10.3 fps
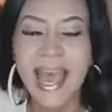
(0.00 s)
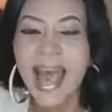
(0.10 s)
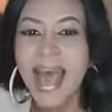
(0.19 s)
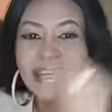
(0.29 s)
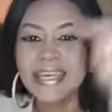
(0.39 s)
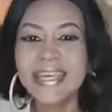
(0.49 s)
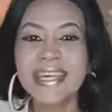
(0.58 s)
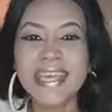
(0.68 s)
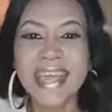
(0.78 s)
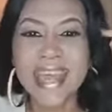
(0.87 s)
And he
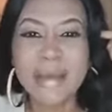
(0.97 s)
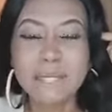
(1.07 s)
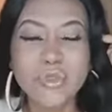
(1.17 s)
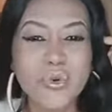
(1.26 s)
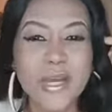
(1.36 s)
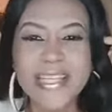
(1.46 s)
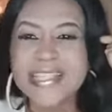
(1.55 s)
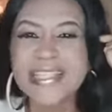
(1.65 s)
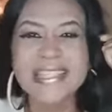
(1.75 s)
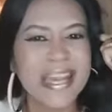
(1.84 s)
came to his
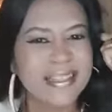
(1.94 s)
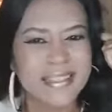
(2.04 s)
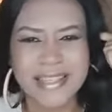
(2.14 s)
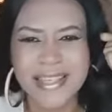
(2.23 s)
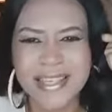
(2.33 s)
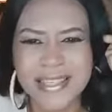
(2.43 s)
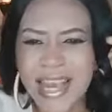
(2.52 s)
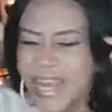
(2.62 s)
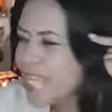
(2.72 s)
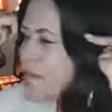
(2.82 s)
senses.
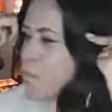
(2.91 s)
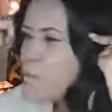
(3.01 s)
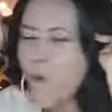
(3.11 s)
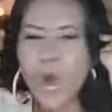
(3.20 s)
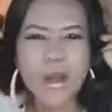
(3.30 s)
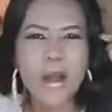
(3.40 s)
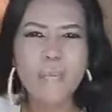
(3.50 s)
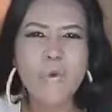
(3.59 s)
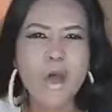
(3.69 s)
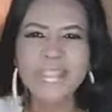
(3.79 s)
He woke
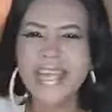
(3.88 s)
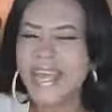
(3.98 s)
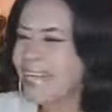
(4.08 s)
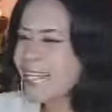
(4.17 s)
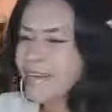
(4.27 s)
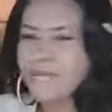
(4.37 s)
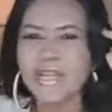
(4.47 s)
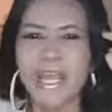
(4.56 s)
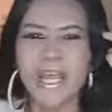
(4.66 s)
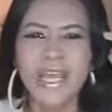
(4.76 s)
up one day and he,
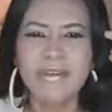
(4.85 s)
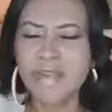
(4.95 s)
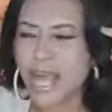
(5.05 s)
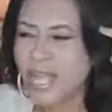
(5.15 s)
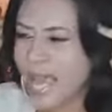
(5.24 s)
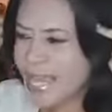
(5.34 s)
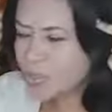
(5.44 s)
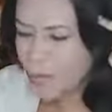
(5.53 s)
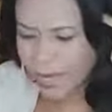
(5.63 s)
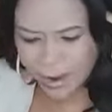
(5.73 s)
re he
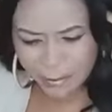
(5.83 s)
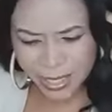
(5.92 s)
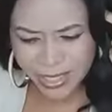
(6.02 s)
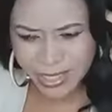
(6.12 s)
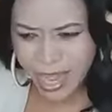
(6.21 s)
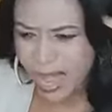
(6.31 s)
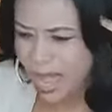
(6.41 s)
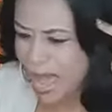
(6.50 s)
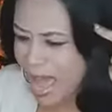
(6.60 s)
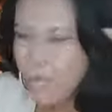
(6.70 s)
realized, wait a minute,
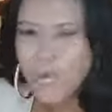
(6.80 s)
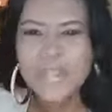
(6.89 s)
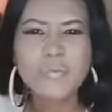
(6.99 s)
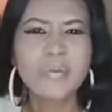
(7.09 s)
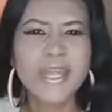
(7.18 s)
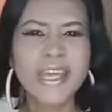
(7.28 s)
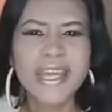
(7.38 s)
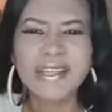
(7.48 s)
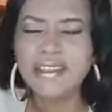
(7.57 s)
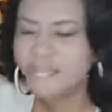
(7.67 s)
I was
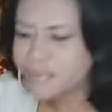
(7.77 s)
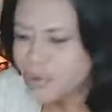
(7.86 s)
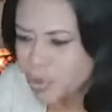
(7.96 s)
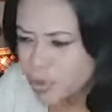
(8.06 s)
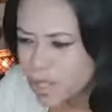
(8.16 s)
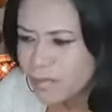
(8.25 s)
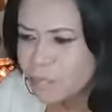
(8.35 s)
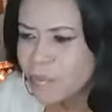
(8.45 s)
playing the fool.